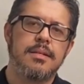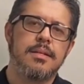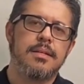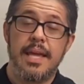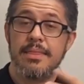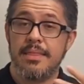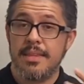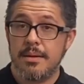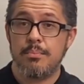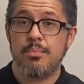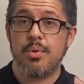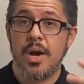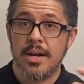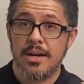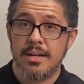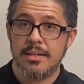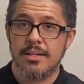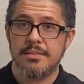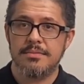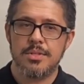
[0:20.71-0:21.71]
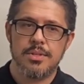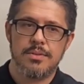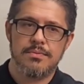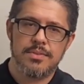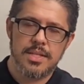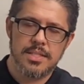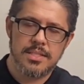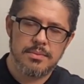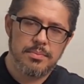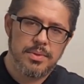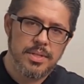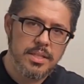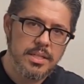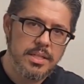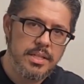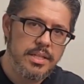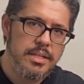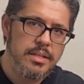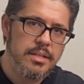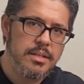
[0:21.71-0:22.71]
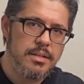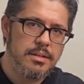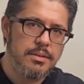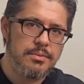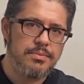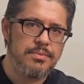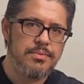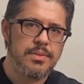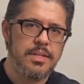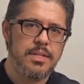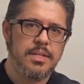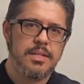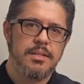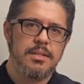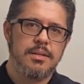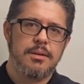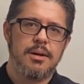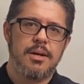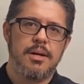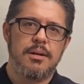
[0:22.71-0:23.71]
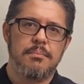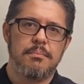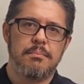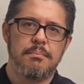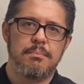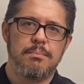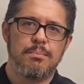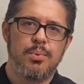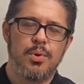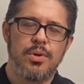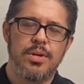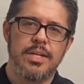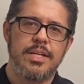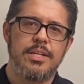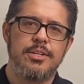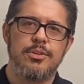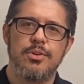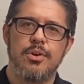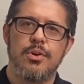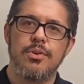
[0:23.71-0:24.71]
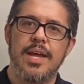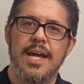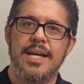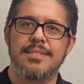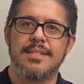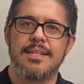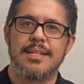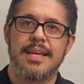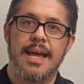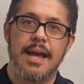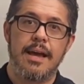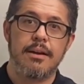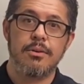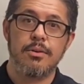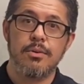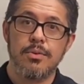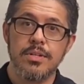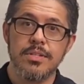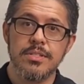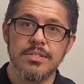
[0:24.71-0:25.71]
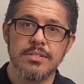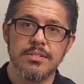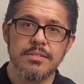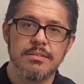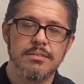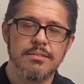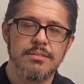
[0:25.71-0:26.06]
The product gives you the flexibility of putting in your own asset categories.